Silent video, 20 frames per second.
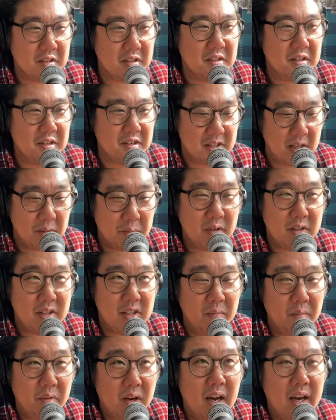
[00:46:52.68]

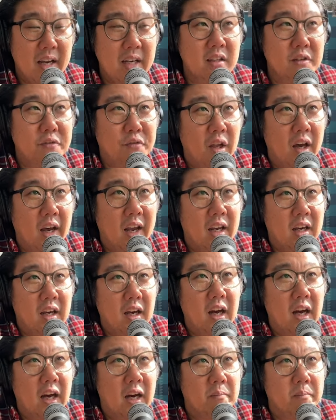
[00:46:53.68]
some kind of like
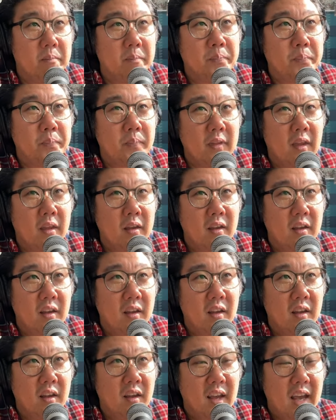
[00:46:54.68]

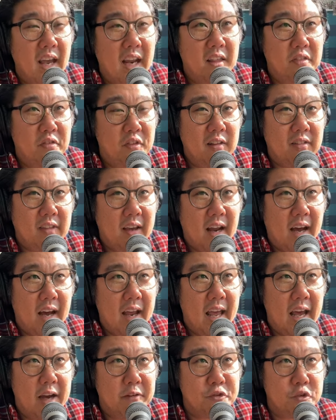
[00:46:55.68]
anything that I
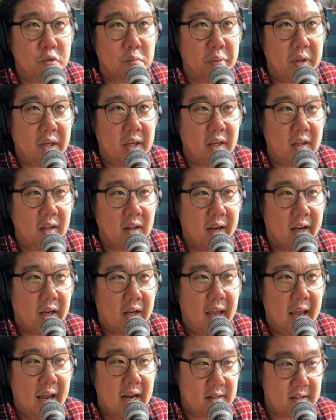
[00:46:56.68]
have to be like
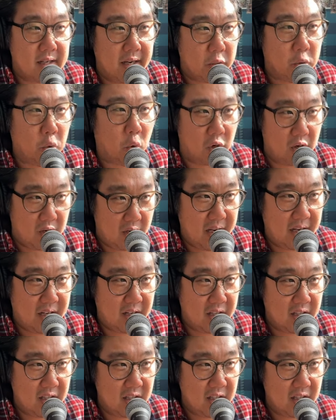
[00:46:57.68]
hand-eye coordinated.